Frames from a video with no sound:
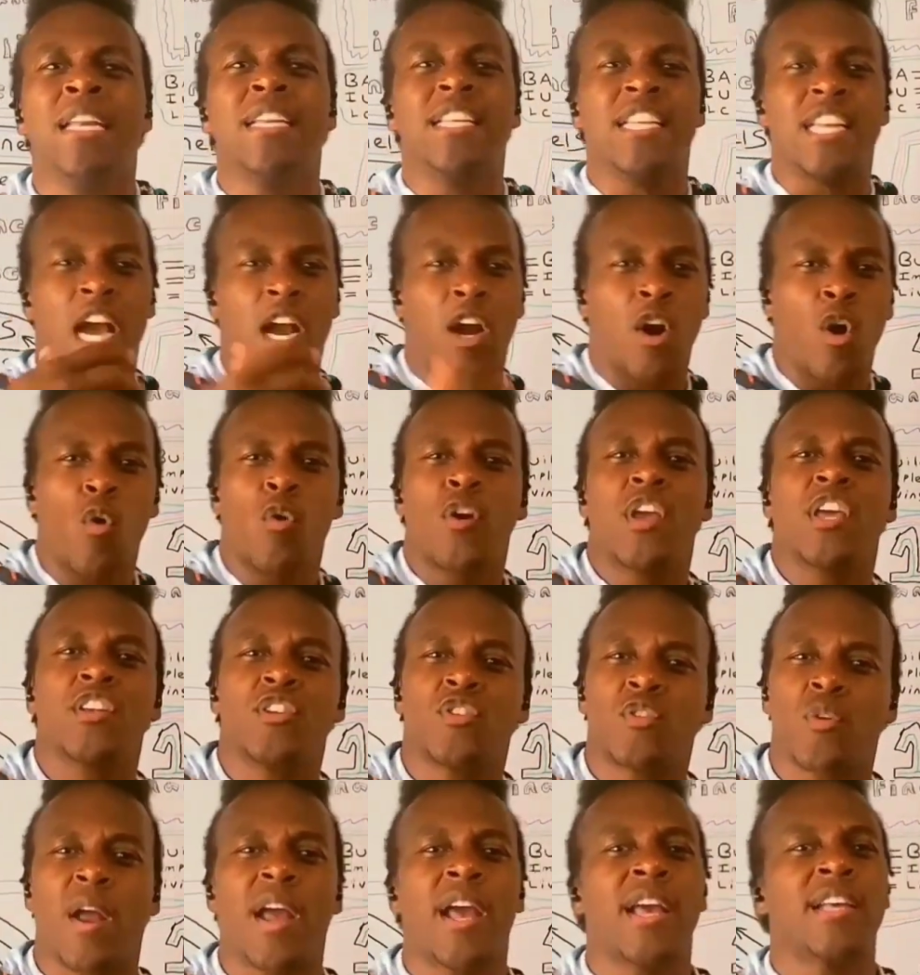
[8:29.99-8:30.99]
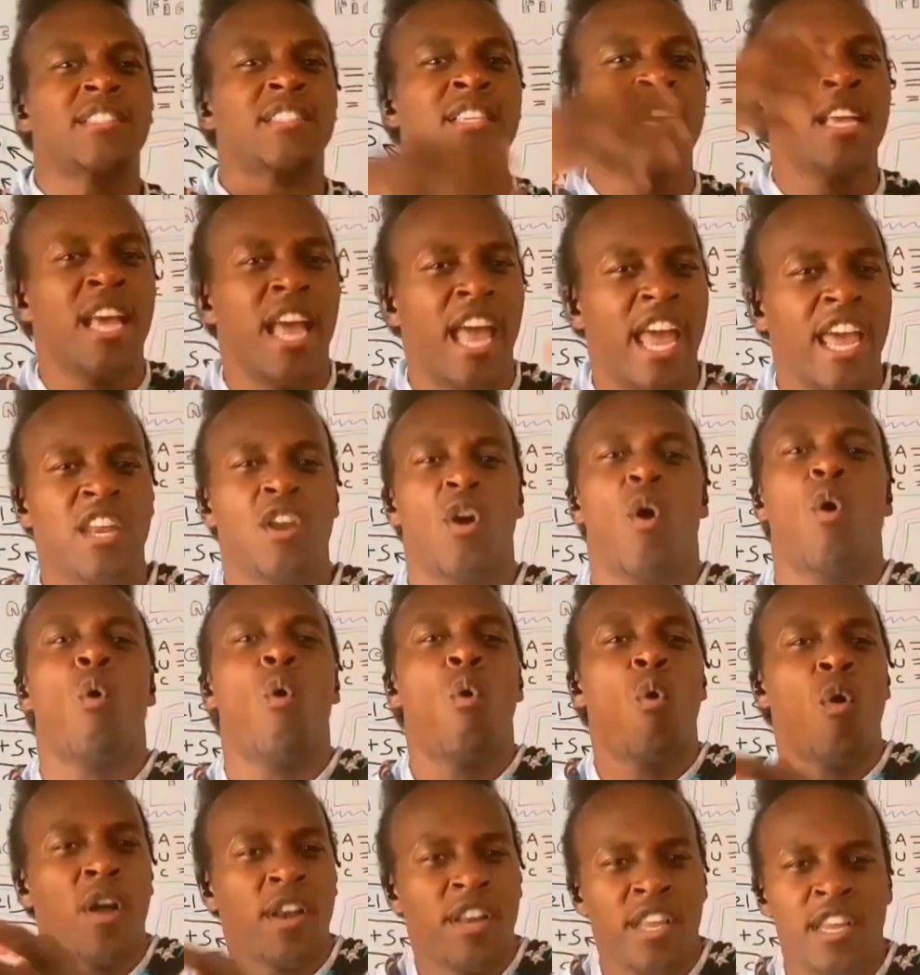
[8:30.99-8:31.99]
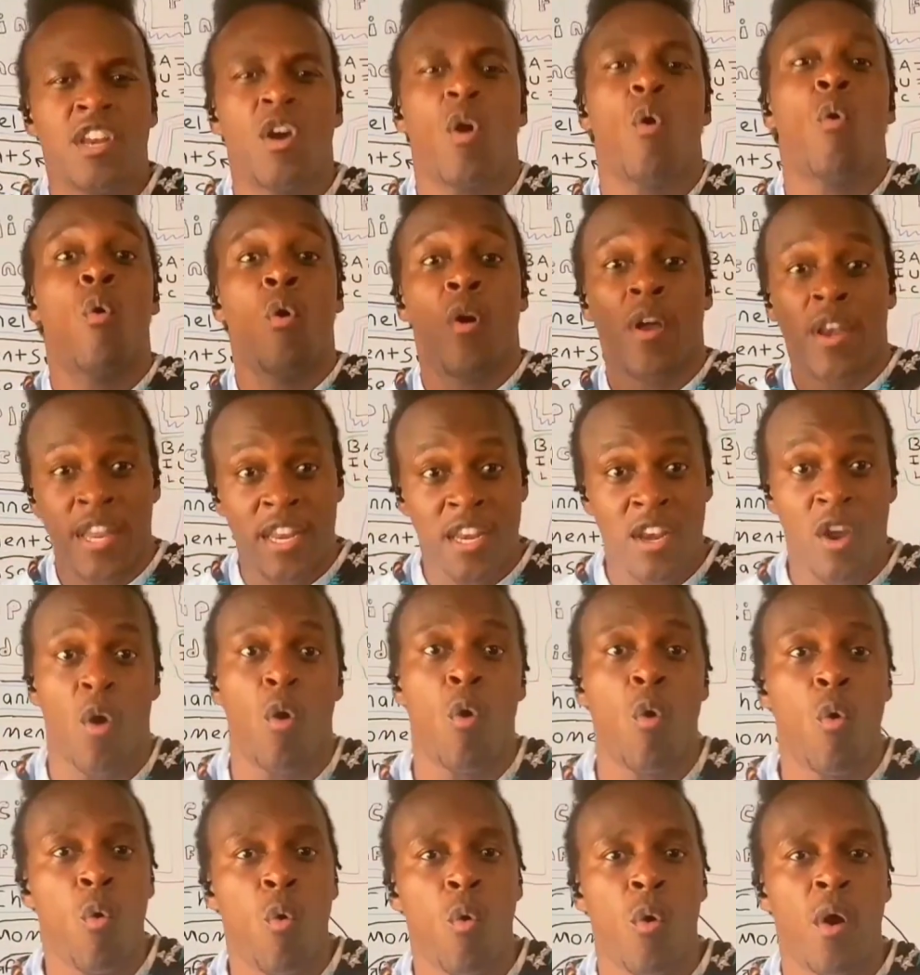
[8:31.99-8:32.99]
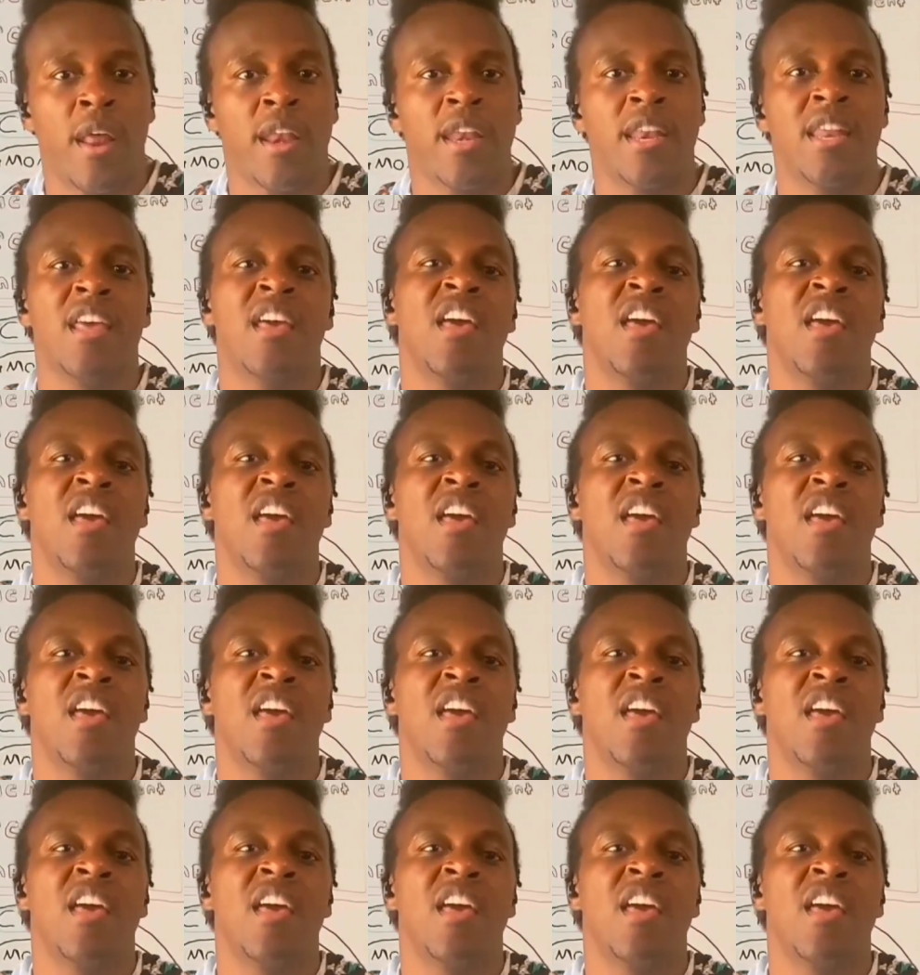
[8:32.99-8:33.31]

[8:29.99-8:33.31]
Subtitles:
Then I go get dressed and on and on and on.